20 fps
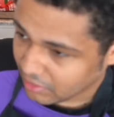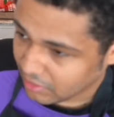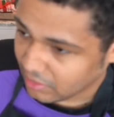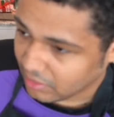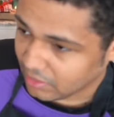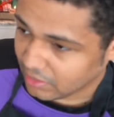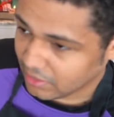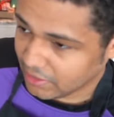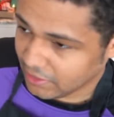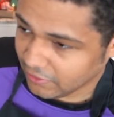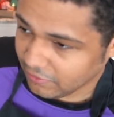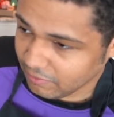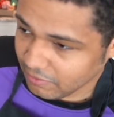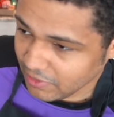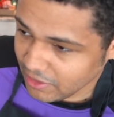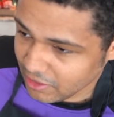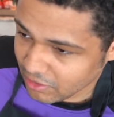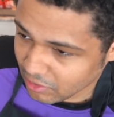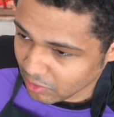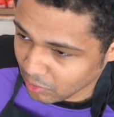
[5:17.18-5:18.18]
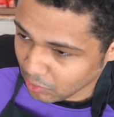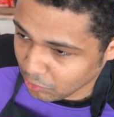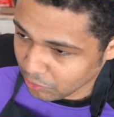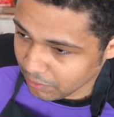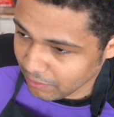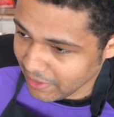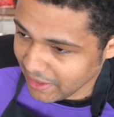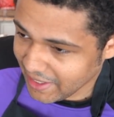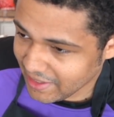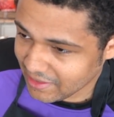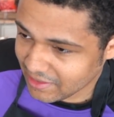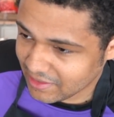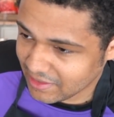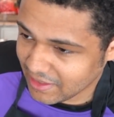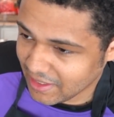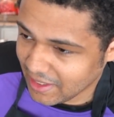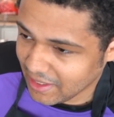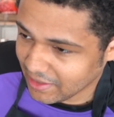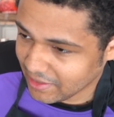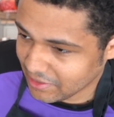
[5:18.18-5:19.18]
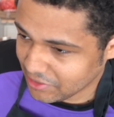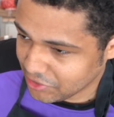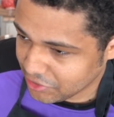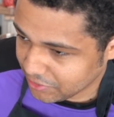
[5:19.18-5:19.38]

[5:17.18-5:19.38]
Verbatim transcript: Give me your old man's knowledge.